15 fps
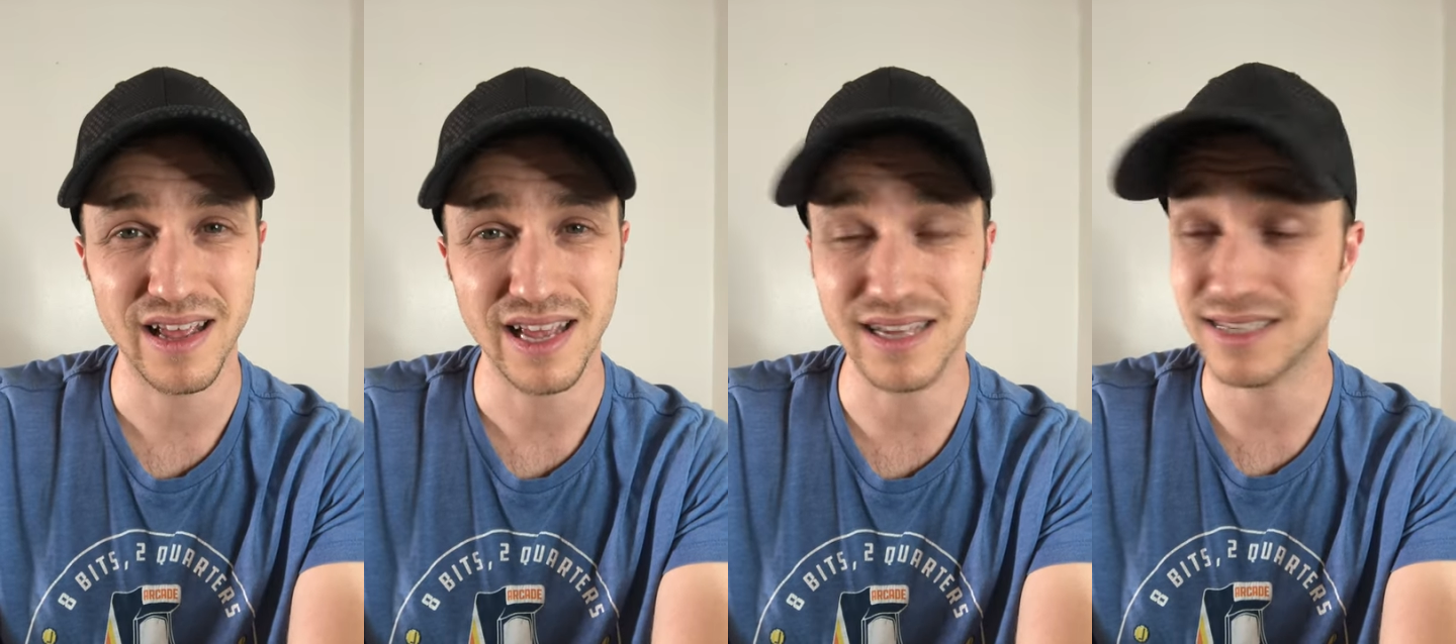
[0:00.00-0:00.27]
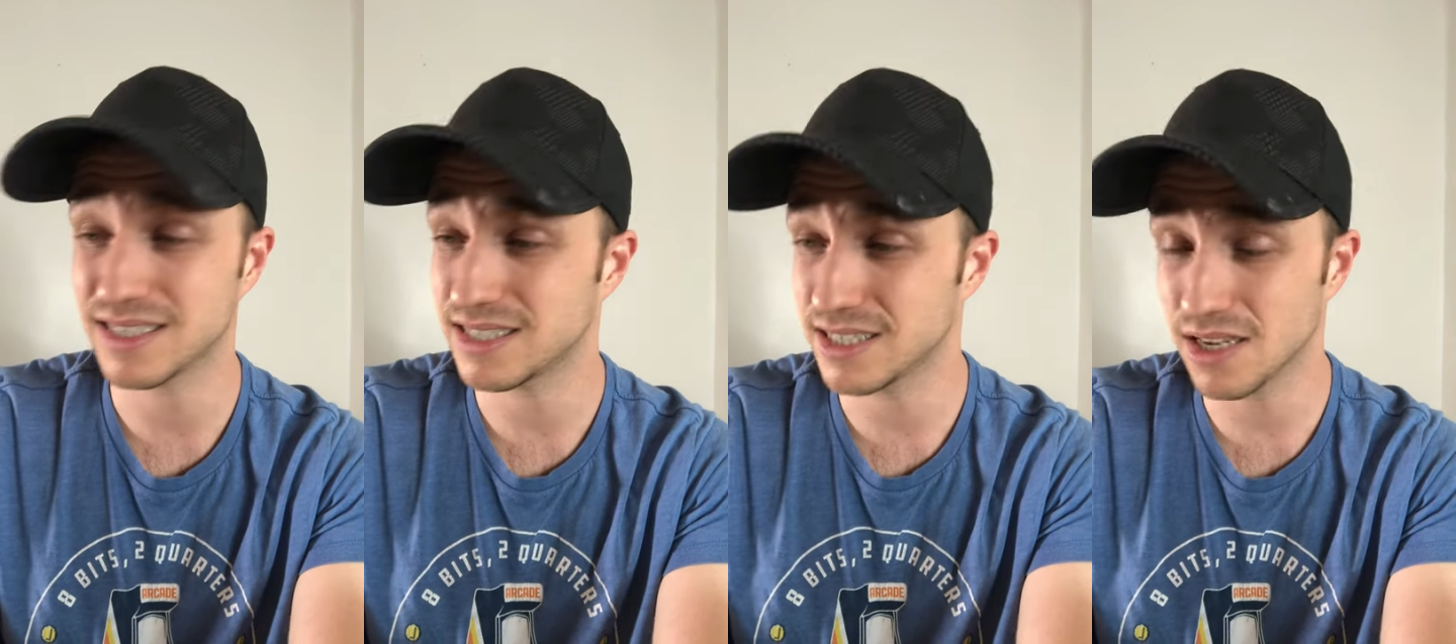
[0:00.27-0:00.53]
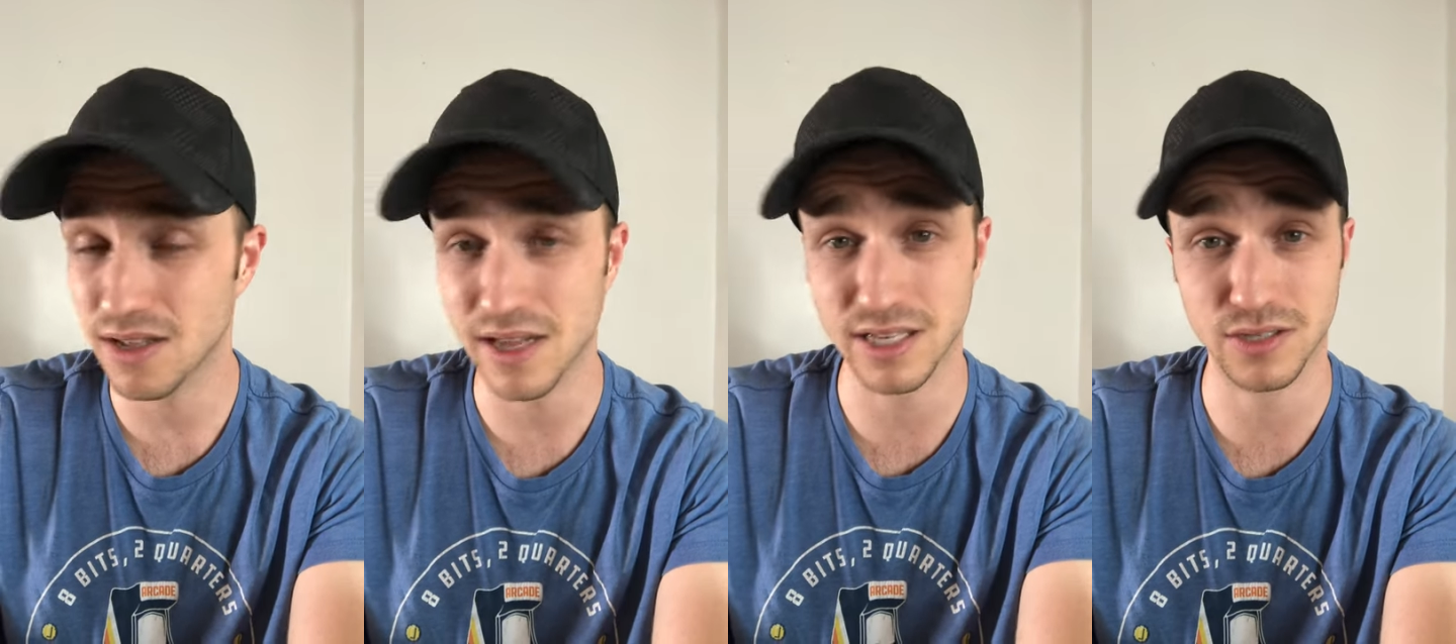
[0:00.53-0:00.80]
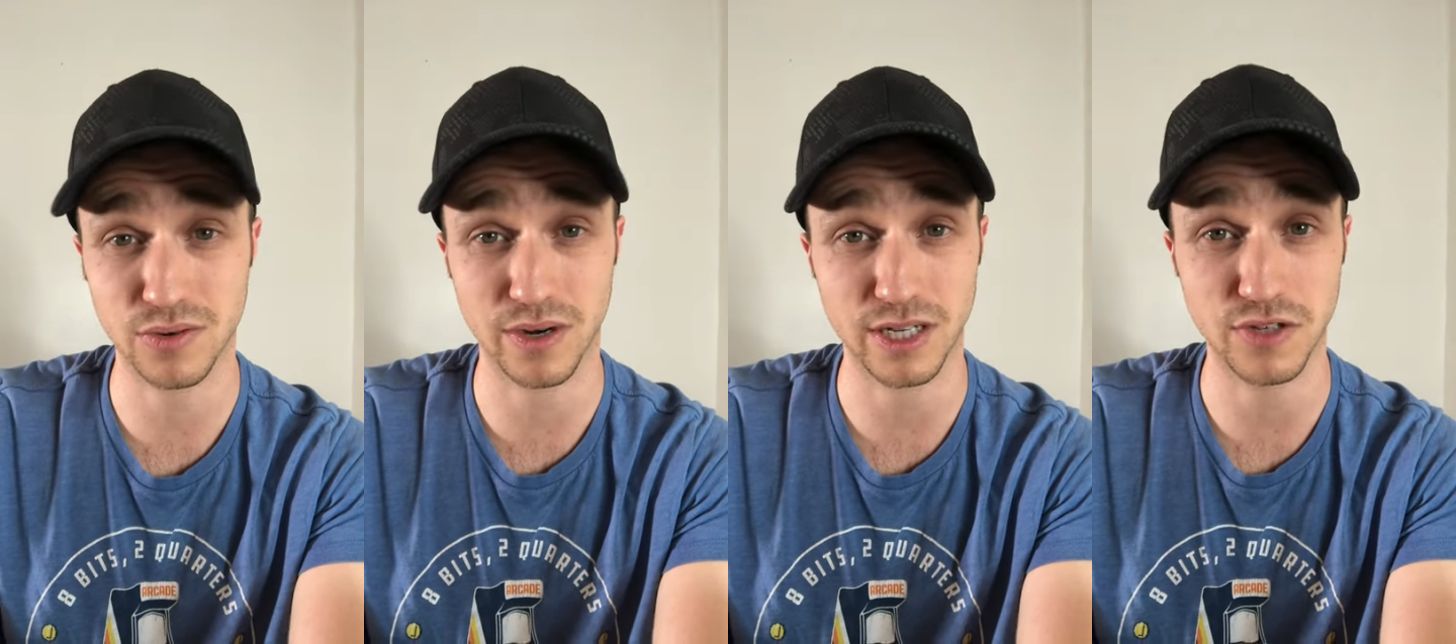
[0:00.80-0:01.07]
He still
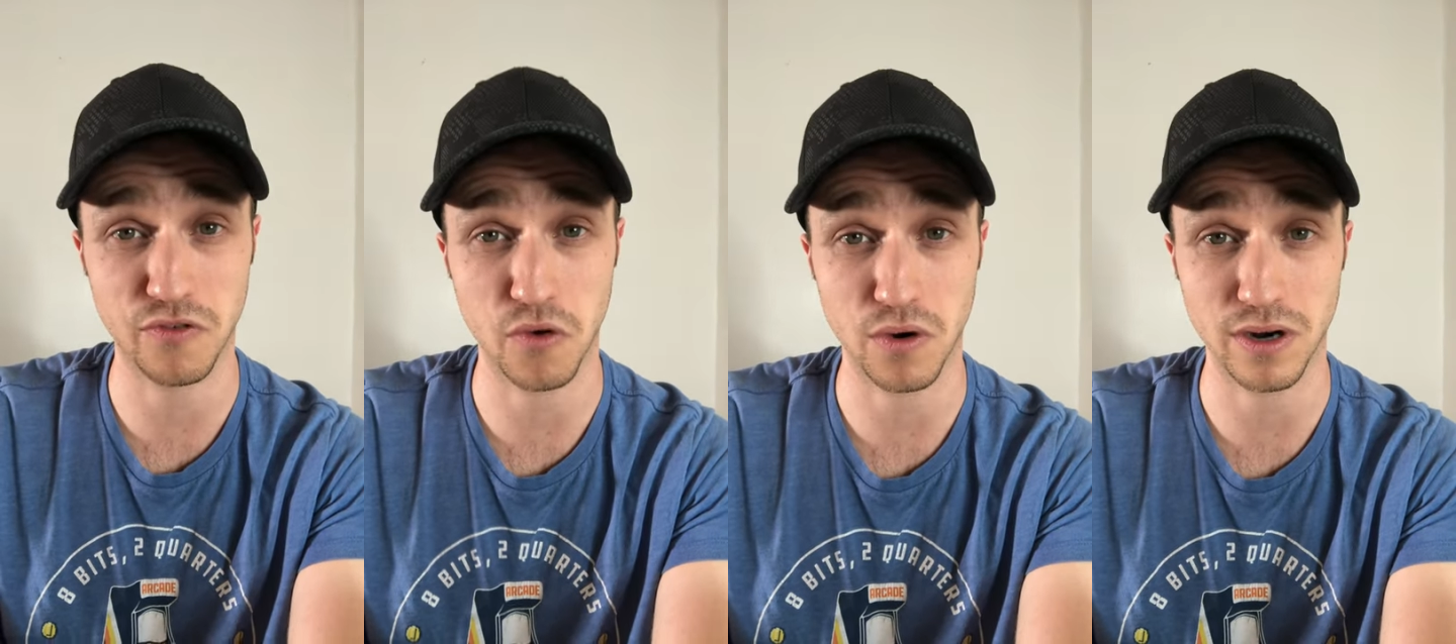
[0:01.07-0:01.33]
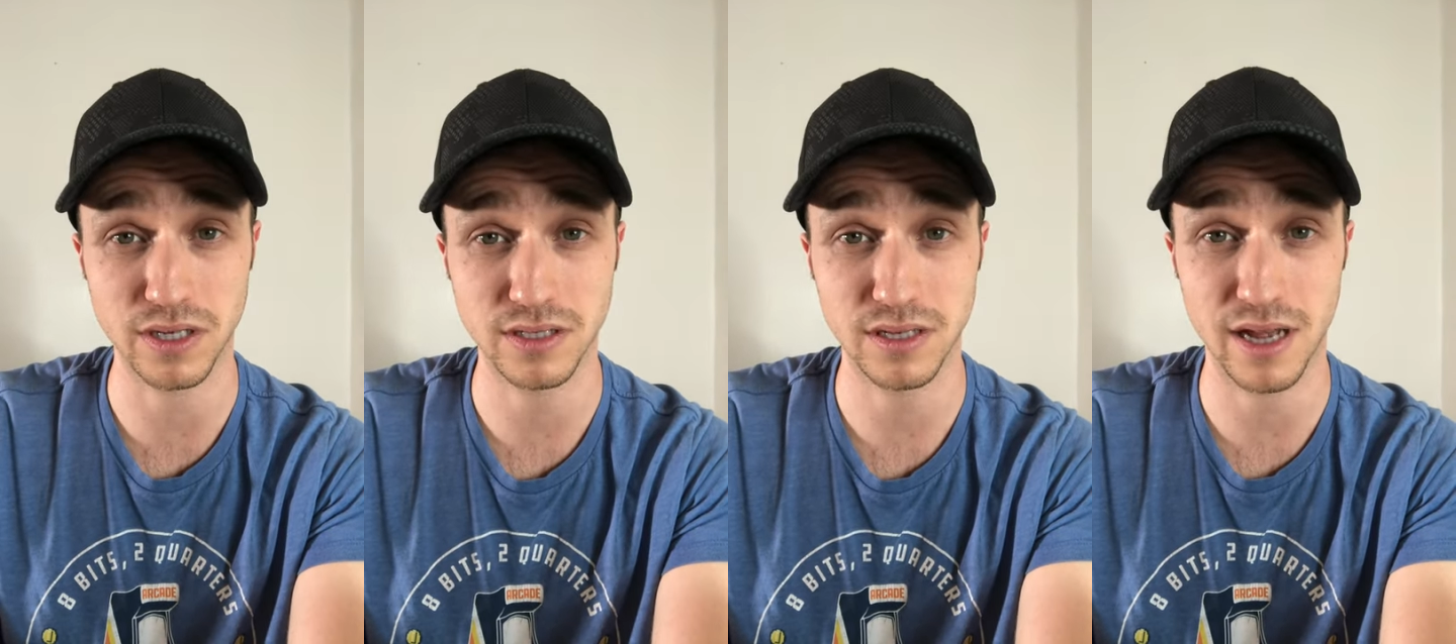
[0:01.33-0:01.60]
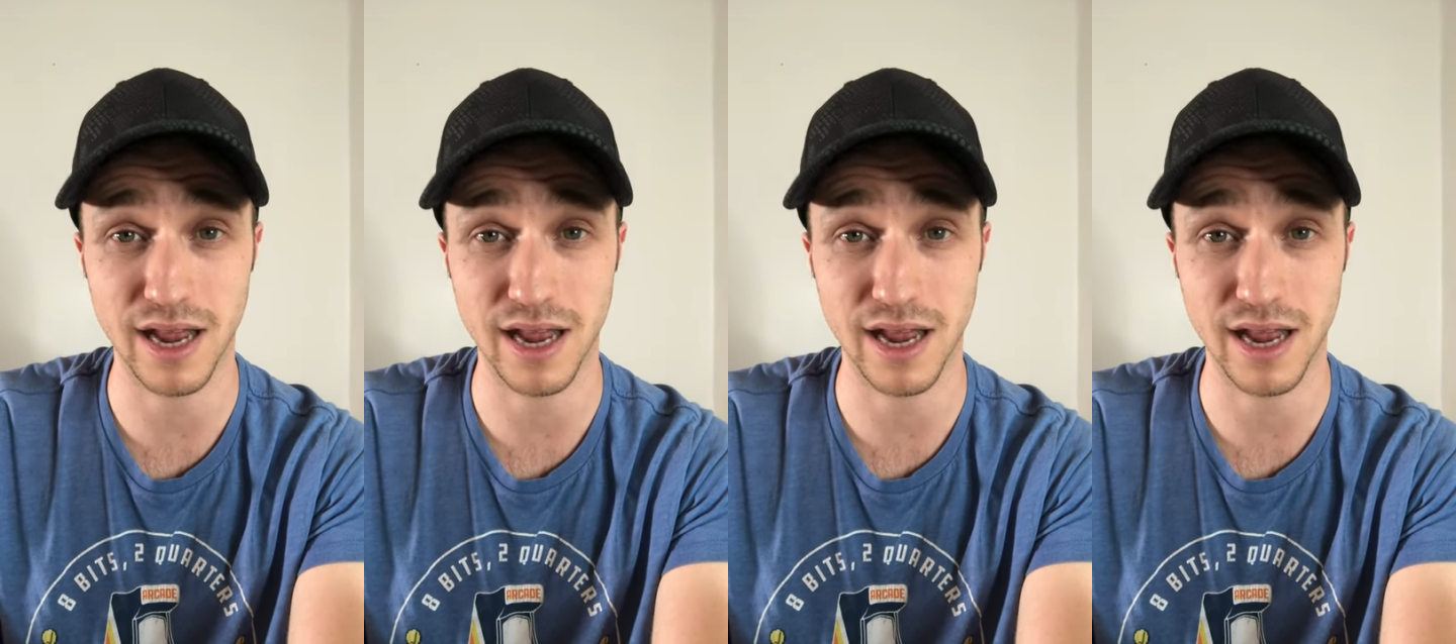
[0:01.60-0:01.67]
has grace for us,